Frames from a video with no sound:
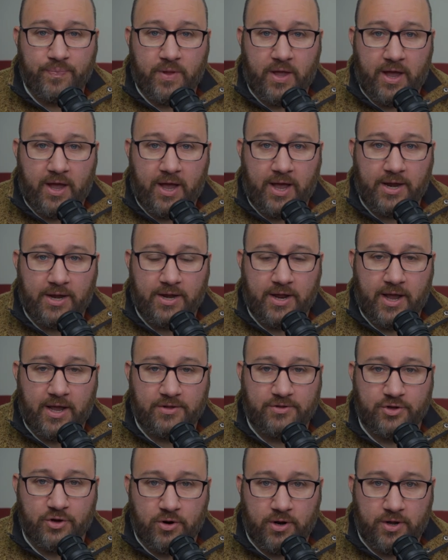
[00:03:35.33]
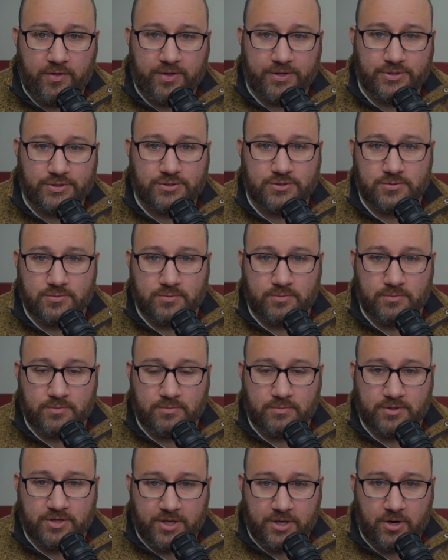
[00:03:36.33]
And during this
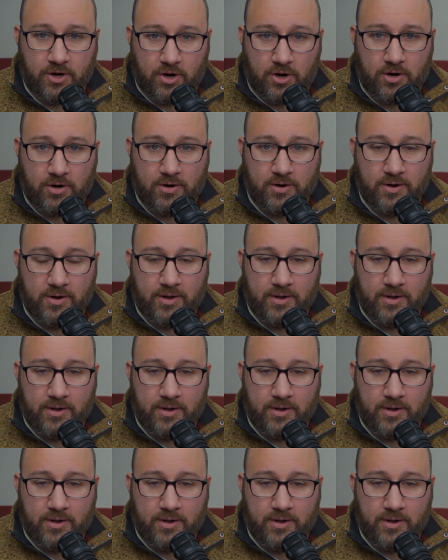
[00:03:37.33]
dinner,